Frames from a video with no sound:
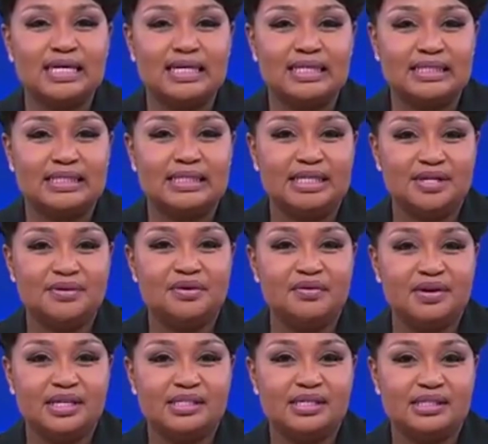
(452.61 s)
a
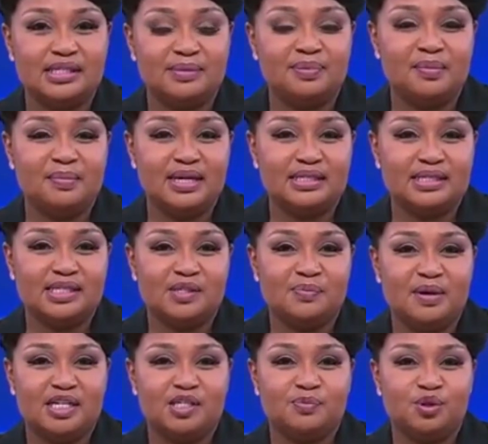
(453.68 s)
deteriorating diplomatic
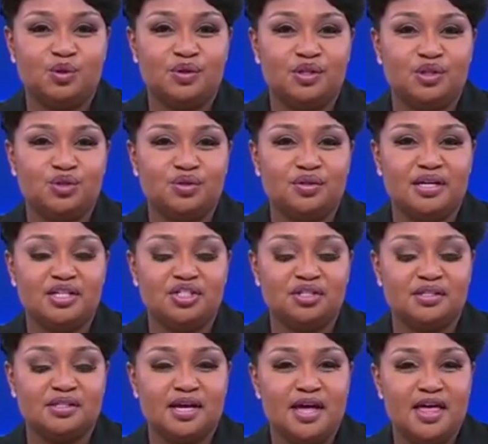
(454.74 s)
spat between the two nations.